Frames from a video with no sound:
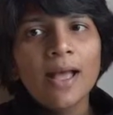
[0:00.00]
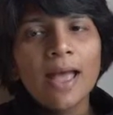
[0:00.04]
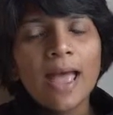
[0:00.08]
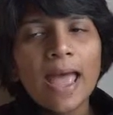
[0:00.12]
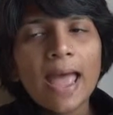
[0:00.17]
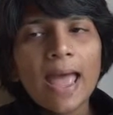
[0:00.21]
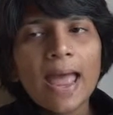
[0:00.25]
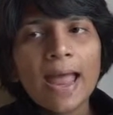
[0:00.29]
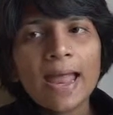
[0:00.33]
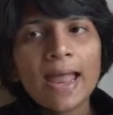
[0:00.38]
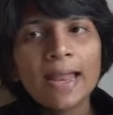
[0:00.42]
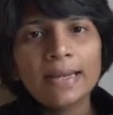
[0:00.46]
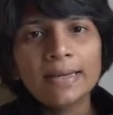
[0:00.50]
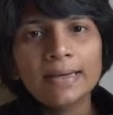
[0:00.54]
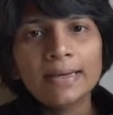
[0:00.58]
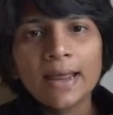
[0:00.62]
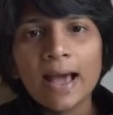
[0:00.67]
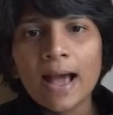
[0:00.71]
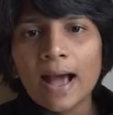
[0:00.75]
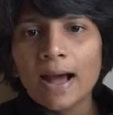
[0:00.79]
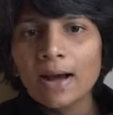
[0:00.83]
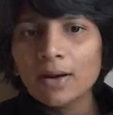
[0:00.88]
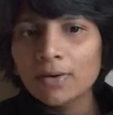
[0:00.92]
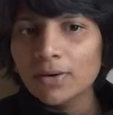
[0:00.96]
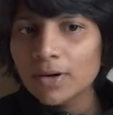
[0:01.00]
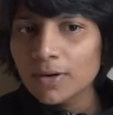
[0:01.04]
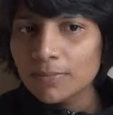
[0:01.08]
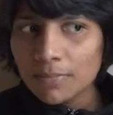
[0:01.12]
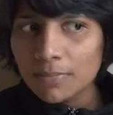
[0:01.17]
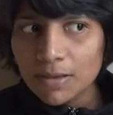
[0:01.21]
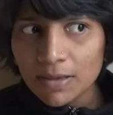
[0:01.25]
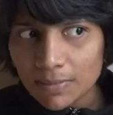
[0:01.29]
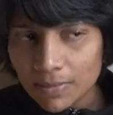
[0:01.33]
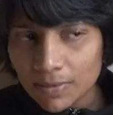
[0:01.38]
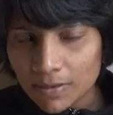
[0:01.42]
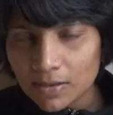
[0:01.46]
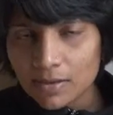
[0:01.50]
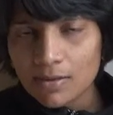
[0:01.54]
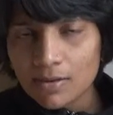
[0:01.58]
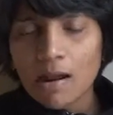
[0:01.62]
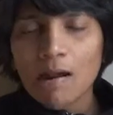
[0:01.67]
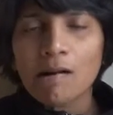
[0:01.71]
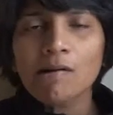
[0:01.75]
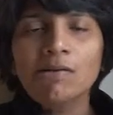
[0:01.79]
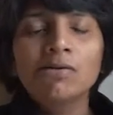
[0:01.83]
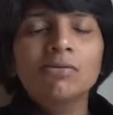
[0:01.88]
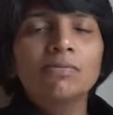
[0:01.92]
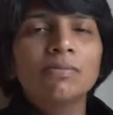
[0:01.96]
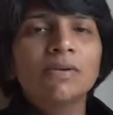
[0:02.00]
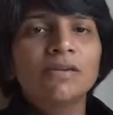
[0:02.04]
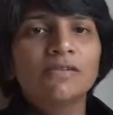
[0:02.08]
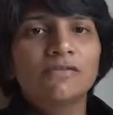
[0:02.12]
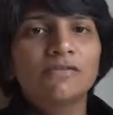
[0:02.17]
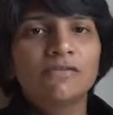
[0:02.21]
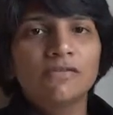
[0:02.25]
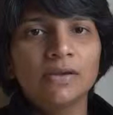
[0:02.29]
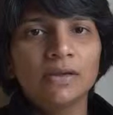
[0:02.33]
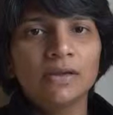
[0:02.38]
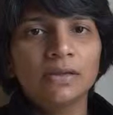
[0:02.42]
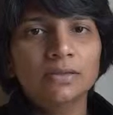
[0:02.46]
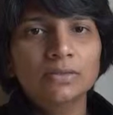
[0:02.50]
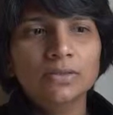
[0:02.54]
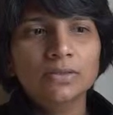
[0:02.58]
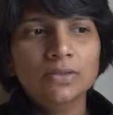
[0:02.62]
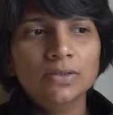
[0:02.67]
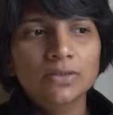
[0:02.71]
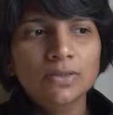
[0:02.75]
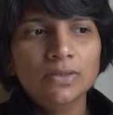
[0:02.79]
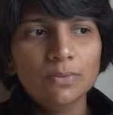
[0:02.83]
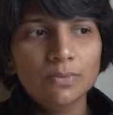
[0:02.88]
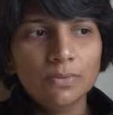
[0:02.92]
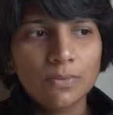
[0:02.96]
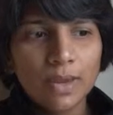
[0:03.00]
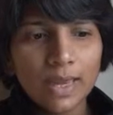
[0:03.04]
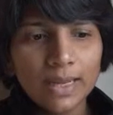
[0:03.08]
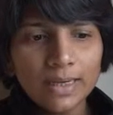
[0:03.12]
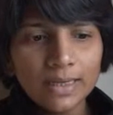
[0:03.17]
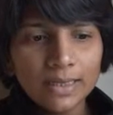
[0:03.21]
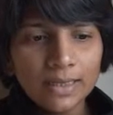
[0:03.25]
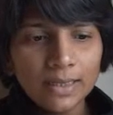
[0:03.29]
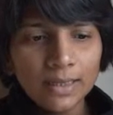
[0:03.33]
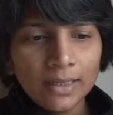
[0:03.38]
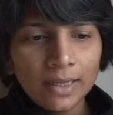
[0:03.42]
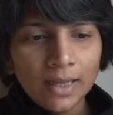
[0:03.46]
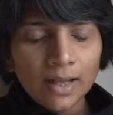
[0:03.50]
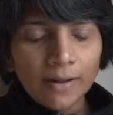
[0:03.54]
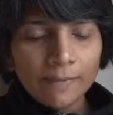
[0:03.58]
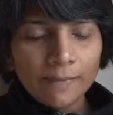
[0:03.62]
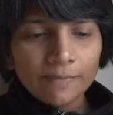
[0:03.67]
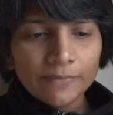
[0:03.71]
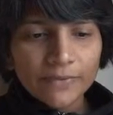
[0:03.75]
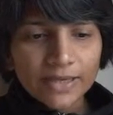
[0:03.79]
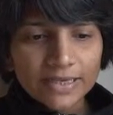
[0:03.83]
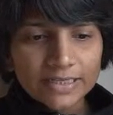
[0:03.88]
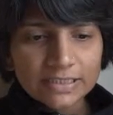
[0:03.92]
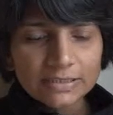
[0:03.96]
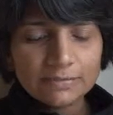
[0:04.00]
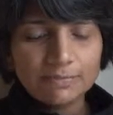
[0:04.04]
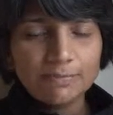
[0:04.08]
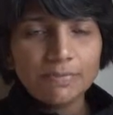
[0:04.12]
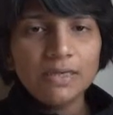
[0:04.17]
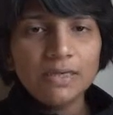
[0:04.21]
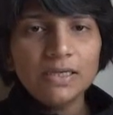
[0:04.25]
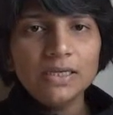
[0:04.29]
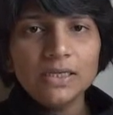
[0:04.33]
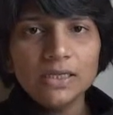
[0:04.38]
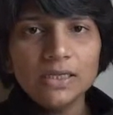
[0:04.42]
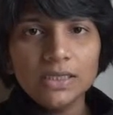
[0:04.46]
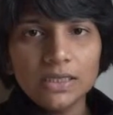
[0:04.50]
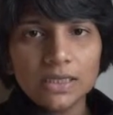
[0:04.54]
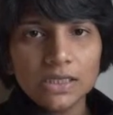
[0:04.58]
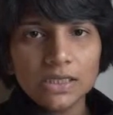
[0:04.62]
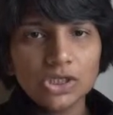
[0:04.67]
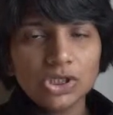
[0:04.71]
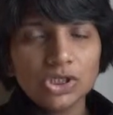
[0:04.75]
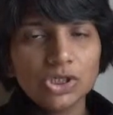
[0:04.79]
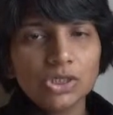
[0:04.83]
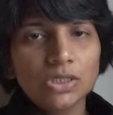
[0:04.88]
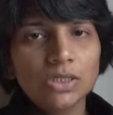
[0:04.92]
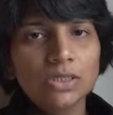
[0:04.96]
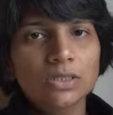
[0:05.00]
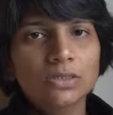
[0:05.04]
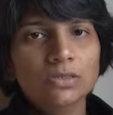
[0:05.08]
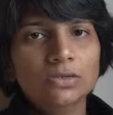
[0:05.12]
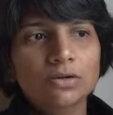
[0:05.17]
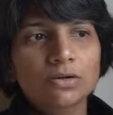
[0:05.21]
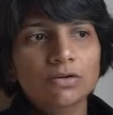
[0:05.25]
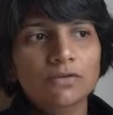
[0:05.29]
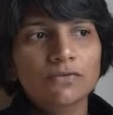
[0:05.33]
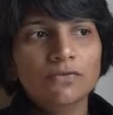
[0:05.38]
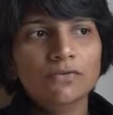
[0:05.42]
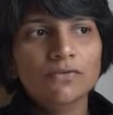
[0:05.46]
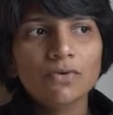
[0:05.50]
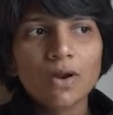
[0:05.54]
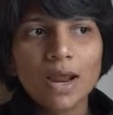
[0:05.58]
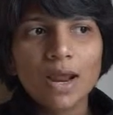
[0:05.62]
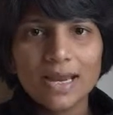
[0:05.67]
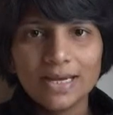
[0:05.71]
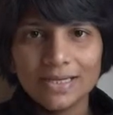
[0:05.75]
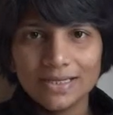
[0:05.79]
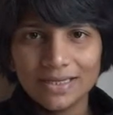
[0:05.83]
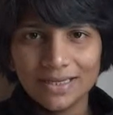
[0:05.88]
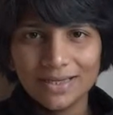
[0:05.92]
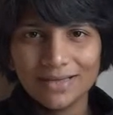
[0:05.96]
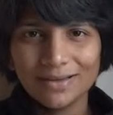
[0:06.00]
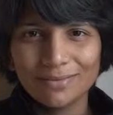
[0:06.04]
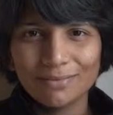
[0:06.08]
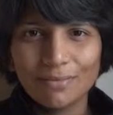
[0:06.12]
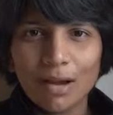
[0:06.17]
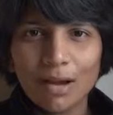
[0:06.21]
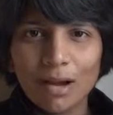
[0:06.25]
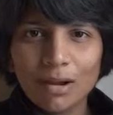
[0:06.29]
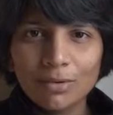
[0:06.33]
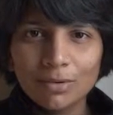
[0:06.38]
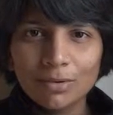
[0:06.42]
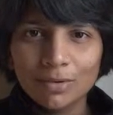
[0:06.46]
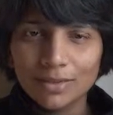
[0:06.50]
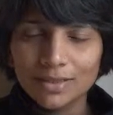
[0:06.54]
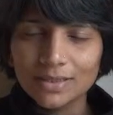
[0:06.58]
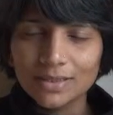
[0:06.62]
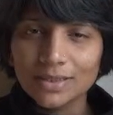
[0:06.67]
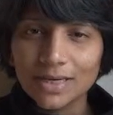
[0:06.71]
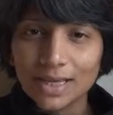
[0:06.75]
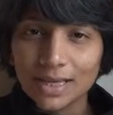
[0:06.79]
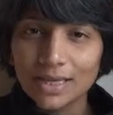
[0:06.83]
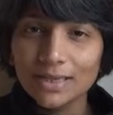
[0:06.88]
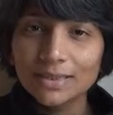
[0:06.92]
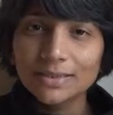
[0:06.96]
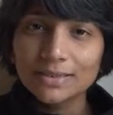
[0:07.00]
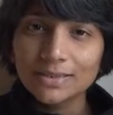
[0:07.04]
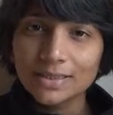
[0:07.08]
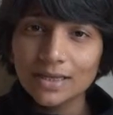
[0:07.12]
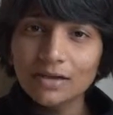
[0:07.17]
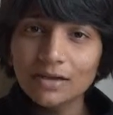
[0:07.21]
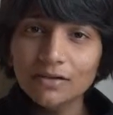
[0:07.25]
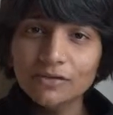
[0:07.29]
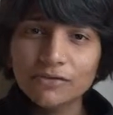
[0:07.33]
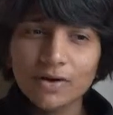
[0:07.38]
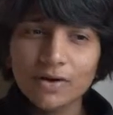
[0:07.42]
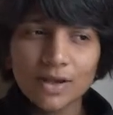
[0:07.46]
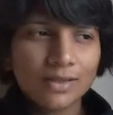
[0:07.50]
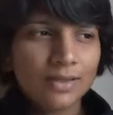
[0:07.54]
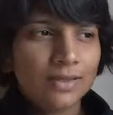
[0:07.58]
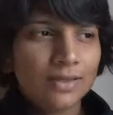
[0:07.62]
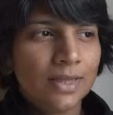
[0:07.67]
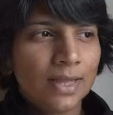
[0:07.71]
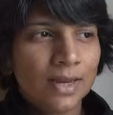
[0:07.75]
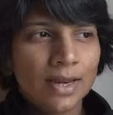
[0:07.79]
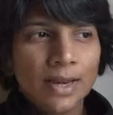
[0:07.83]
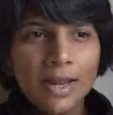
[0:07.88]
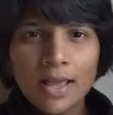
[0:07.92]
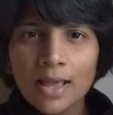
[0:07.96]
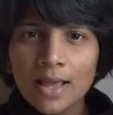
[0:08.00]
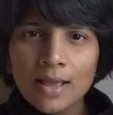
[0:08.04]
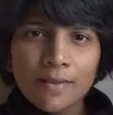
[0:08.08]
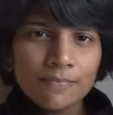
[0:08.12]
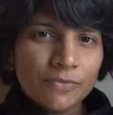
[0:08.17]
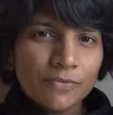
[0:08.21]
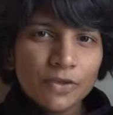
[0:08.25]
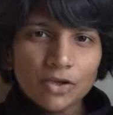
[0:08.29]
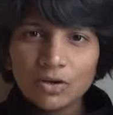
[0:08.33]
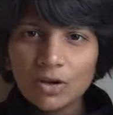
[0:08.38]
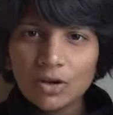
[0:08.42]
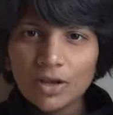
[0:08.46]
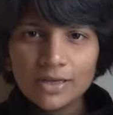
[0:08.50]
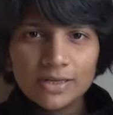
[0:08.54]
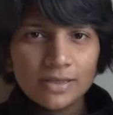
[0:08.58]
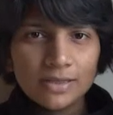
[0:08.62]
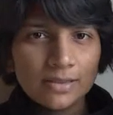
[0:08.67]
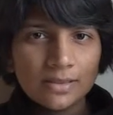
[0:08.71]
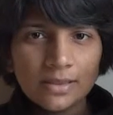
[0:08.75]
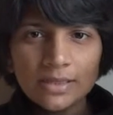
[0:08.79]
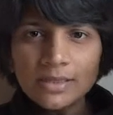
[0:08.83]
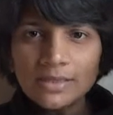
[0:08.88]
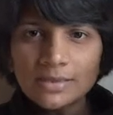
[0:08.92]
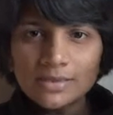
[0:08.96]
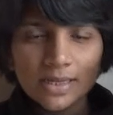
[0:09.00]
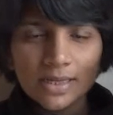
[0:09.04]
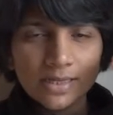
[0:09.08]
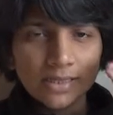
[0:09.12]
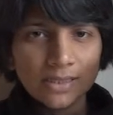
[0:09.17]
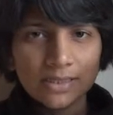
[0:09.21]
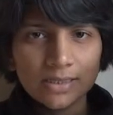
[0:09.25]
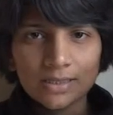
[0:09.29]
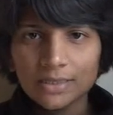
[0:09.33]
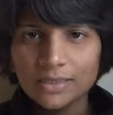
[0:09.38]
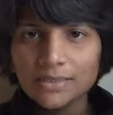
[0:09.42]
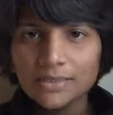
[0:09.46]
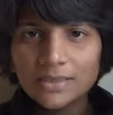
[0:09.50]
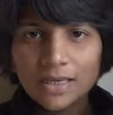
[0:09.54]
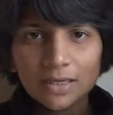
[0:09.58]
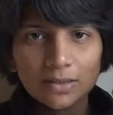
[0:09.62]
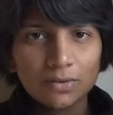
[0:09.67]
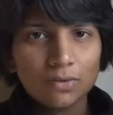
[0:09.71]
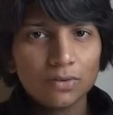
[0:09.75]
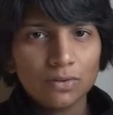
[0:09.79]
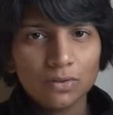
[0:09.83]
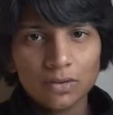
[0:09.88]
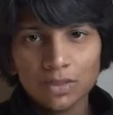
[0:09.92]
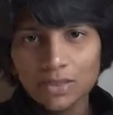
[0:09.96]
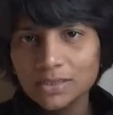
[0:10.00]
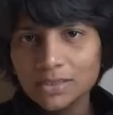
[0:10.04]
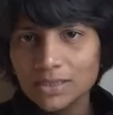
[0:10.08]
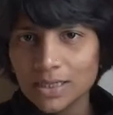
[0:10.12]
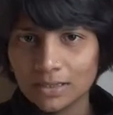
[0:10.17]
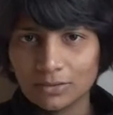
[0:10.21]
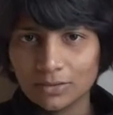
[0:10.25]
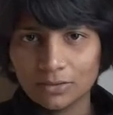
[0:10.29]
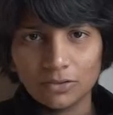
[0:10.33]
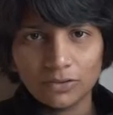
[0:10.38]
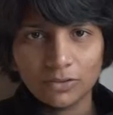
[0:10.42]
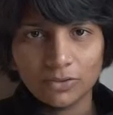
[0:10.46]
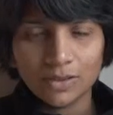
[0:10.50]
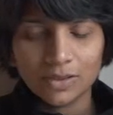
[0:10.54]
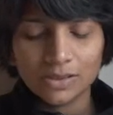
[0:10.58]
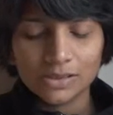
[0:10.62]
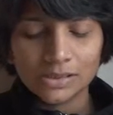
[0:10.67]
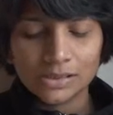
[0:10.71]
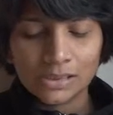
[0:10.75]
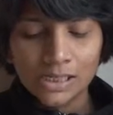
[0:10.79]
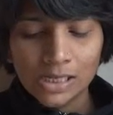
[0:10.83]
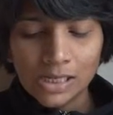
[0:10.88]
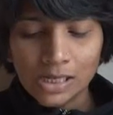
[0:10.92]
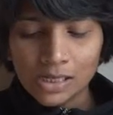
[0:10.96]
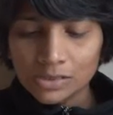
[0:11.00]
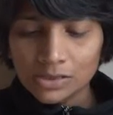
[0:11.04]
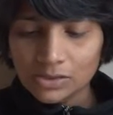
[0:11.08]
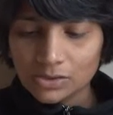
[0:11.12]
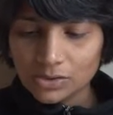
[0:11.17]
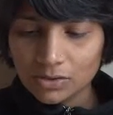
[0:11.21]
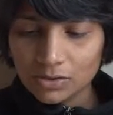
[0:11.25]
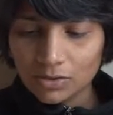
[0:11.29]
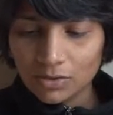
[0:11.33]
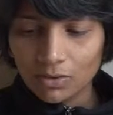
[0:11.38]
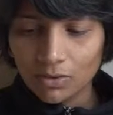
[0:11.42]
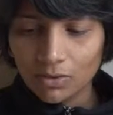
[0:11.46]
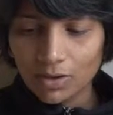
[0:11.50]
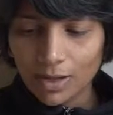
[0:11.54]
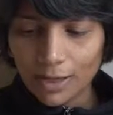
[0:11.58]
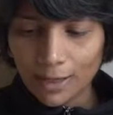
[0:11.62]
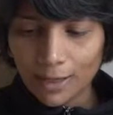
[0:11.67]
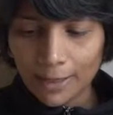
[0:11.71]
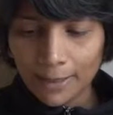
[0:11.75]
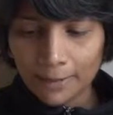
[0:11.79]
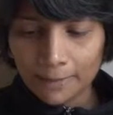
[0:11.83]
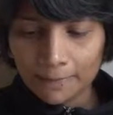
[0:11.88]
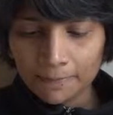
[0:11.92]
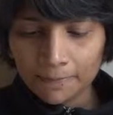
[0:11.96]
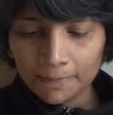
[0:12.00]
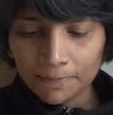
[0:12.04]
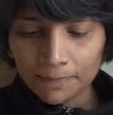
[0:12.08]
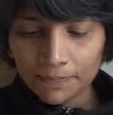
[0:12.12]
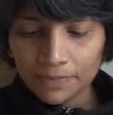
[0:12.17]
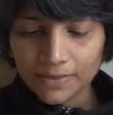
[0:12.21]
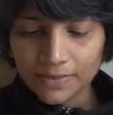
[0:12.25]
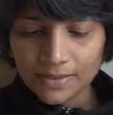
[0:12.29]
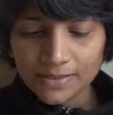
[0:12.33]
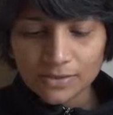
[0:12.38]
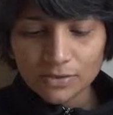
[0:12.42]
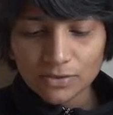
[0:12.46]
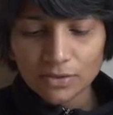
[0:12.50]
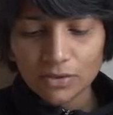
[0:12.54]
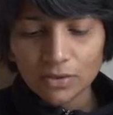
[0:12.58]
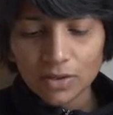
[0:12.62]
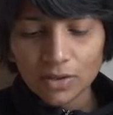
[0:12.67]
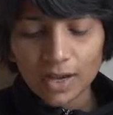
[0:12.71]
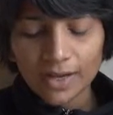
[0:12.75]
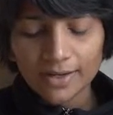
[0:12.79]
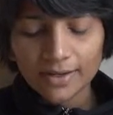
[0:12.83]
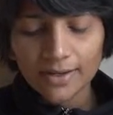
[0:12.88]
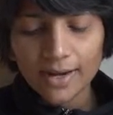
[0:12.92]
And how did people around me feel? So, it's a very experiential sort of writing about the day itself rather than, you know, I did this, I did this, I cooked this, I cooked this. So, um, so I